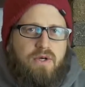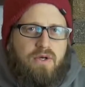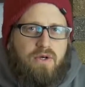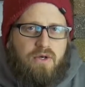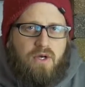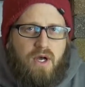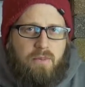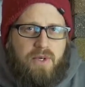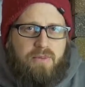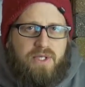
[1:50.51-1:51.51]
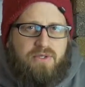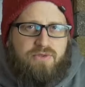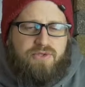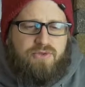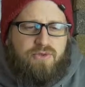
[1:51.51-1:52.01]
I'm gonna bring you
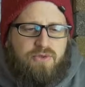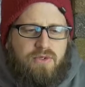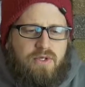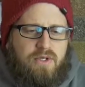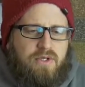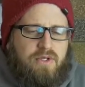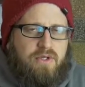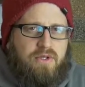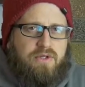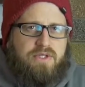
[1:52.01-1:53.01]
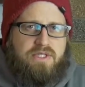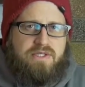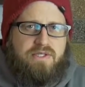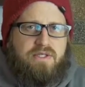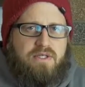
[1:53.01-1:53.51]
to
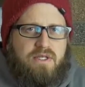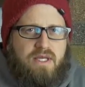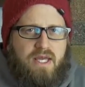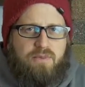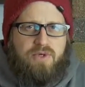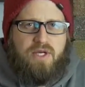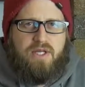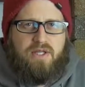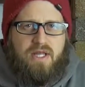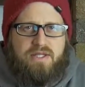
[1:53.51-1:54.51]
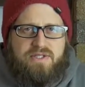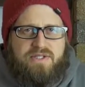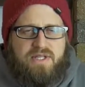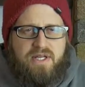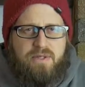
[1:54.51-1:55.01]
these camera and lens
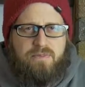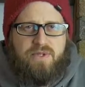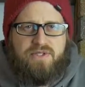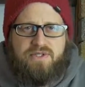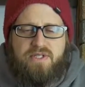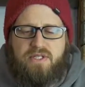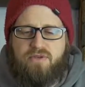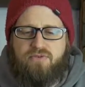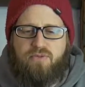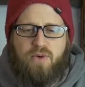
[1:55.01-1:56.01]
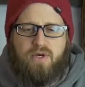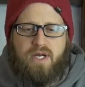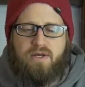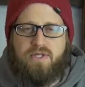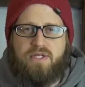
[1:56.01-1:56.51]
setup that is in the
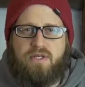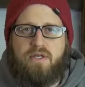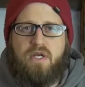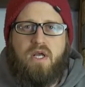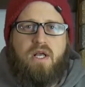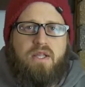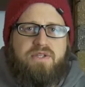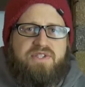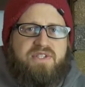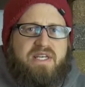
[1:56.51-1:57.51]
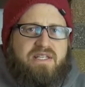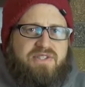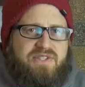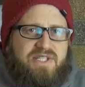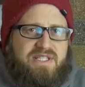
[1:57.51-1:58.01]
foreground here. This is a
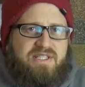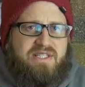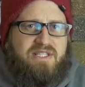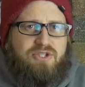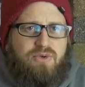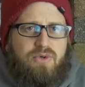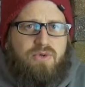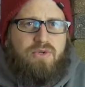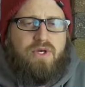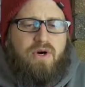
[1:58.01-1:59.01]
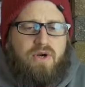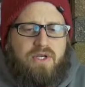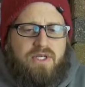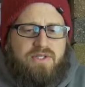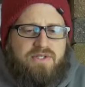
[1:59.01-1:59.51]
60-year-old
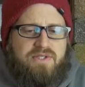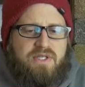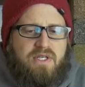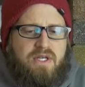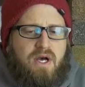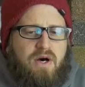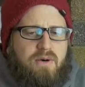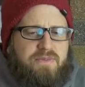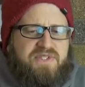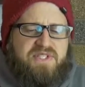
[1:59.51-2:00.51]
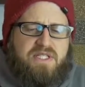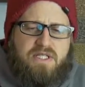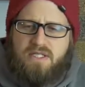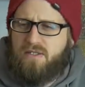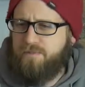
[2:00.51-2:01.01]
Argus
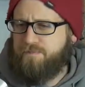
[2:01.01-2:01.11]
C33